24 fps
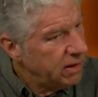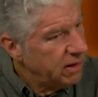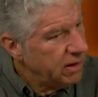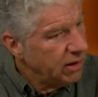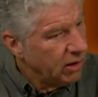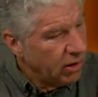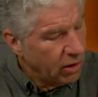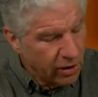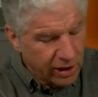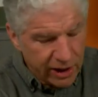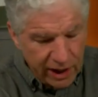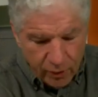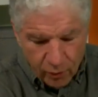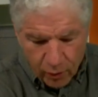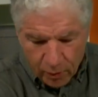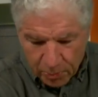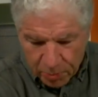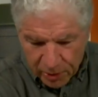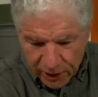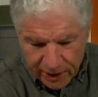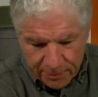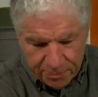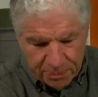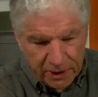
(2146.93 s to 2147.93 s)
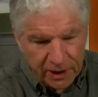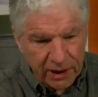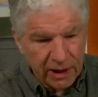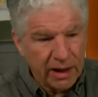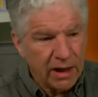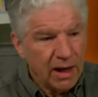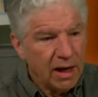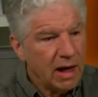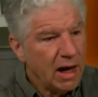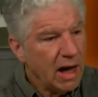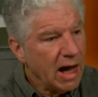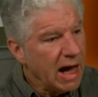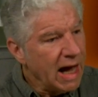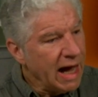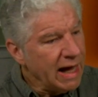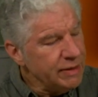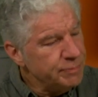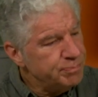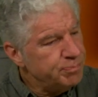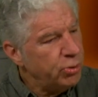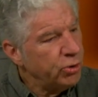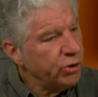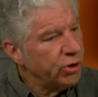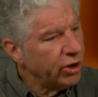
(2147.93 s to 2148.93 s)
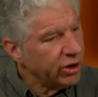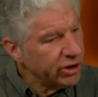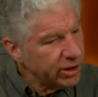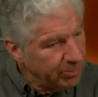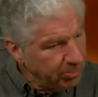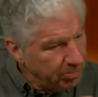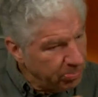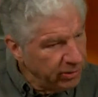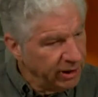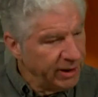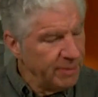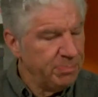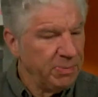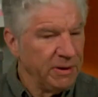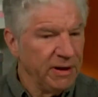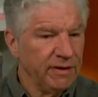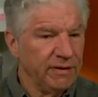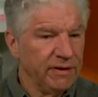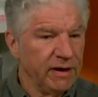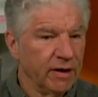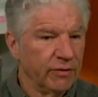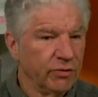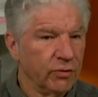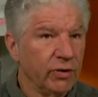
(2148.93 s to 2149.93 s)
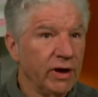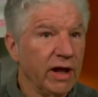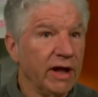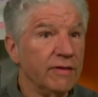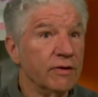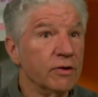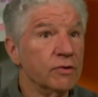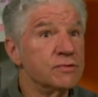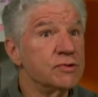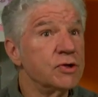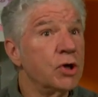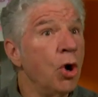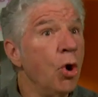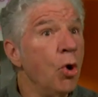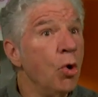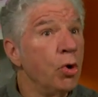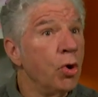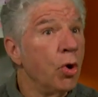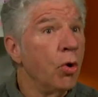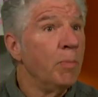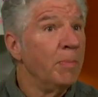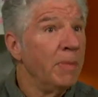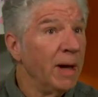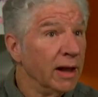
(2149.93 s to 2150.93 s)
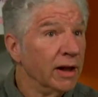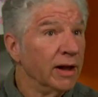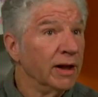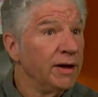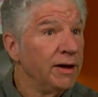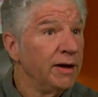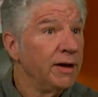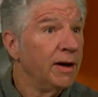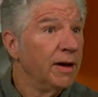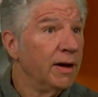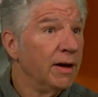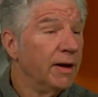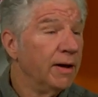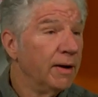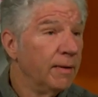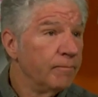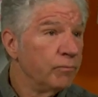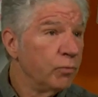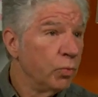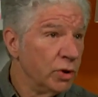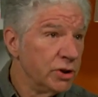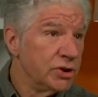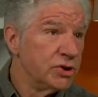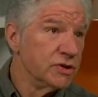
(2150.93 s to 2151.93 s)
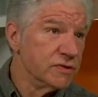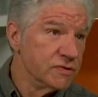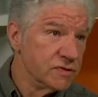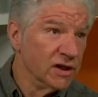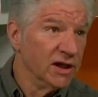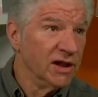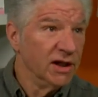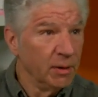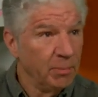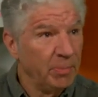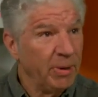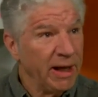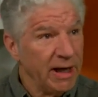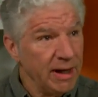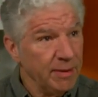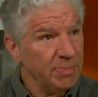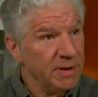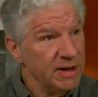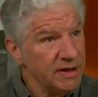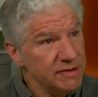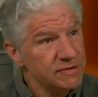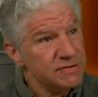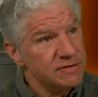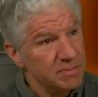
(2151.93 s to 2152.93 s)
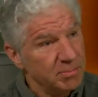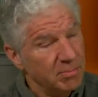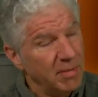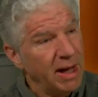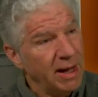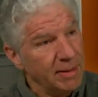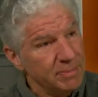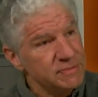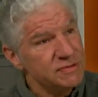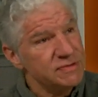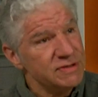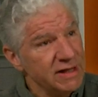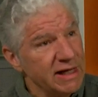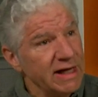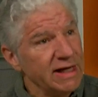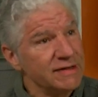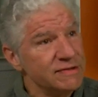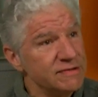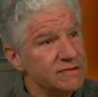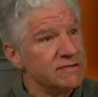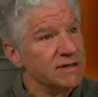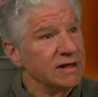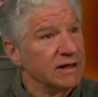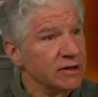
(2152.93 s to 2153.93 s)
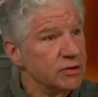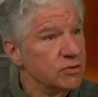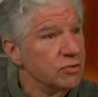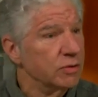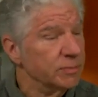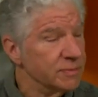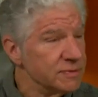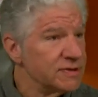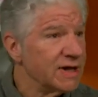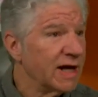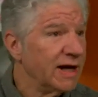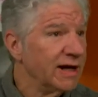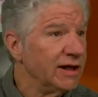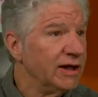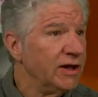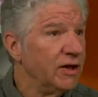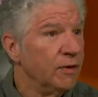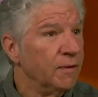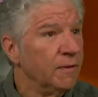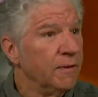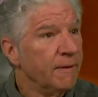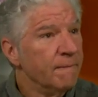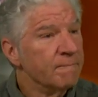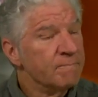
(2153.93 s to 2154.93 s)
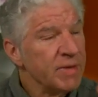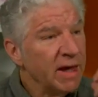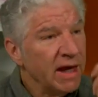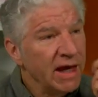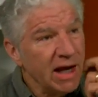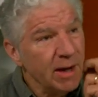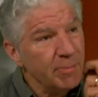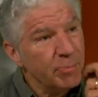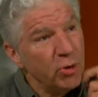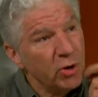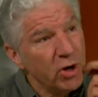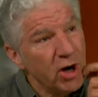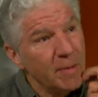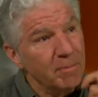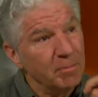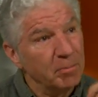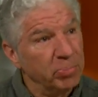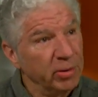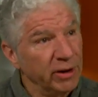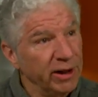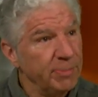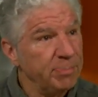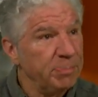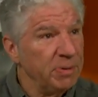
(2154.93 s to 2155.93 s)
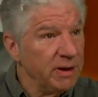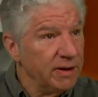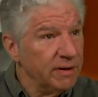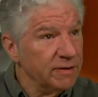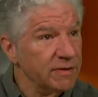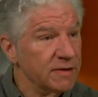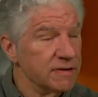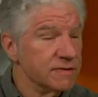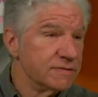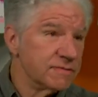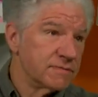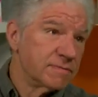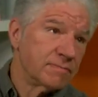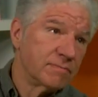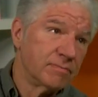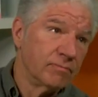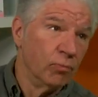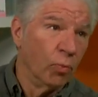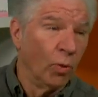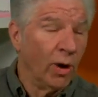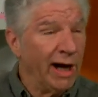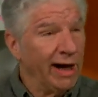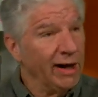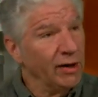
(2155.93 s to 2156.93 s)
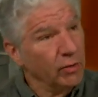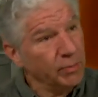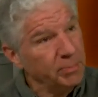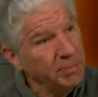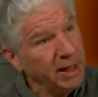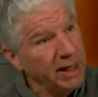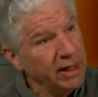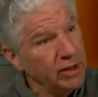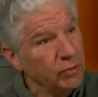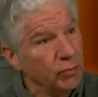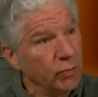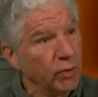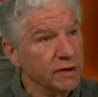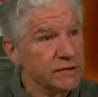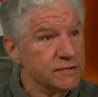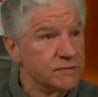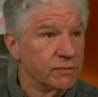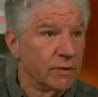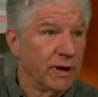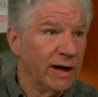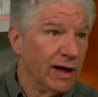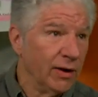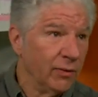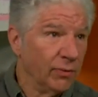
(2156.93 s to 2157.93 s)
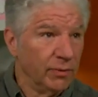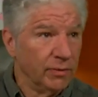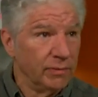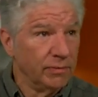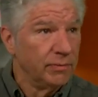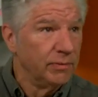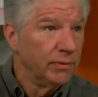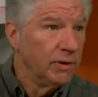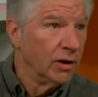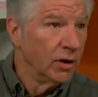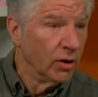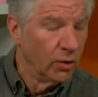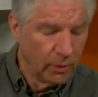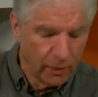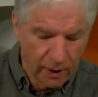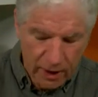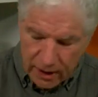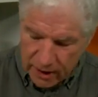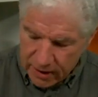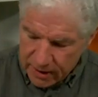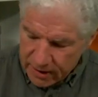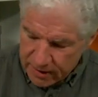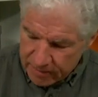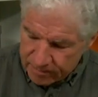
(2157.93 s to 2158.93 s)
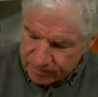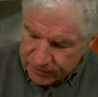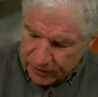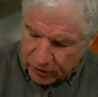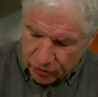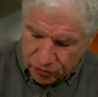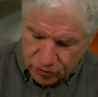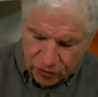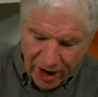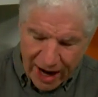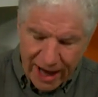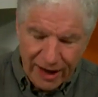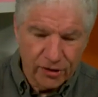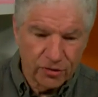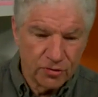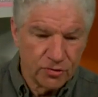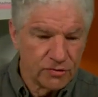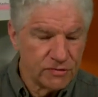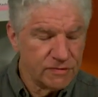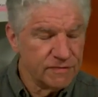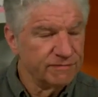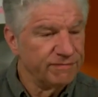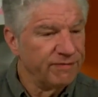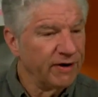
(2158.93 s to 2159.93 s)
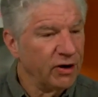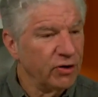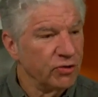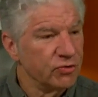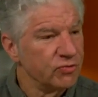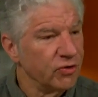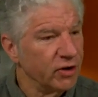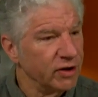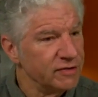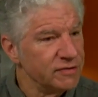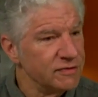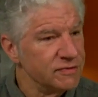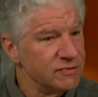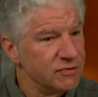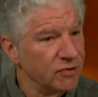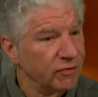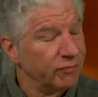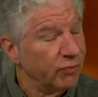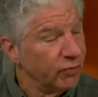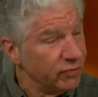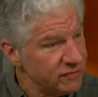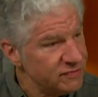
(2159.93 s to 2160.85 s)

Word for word: Okay, well, Blippi, I put on a Blippi the other day. There's CoComelon, which is little babies and moms and dads singing to him. It's kind of cute. And I put on Blippi, this wild man who runs around, you know, tractors and fire trucks and so forth.